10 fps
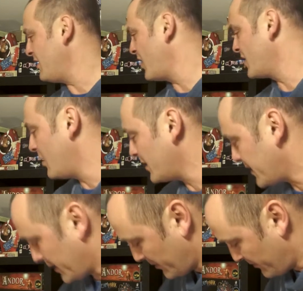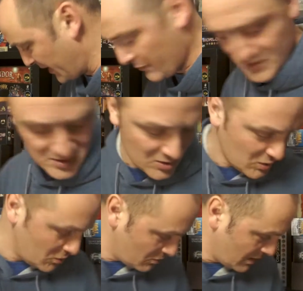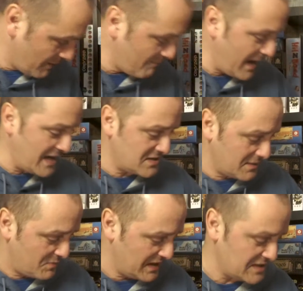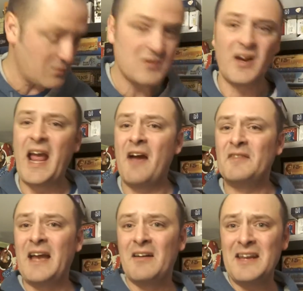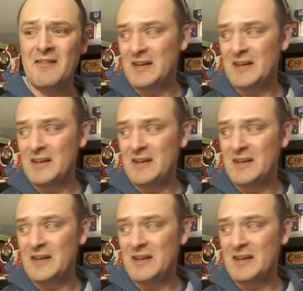I, I, can compare it to Masterpiece, which I have down here.